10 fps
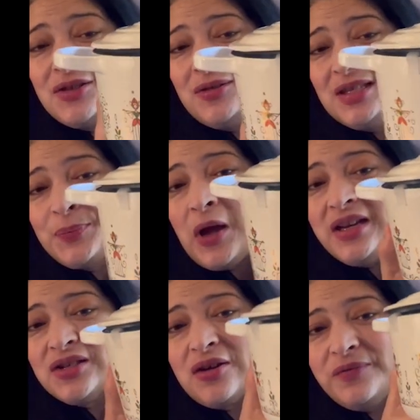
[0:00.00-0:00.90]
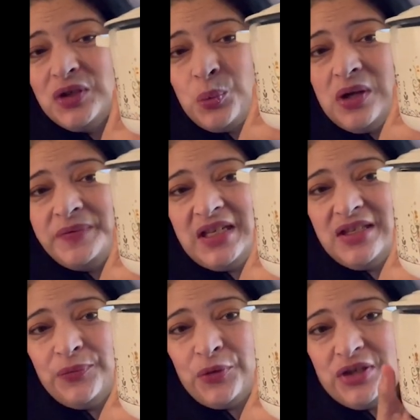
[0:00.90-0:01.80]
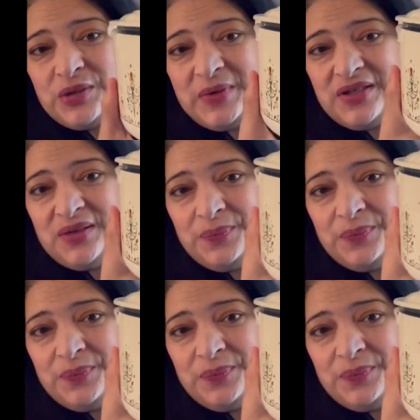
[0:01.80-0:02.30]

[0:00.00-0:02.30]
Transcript: This pot is called the 12 Days of Christmas.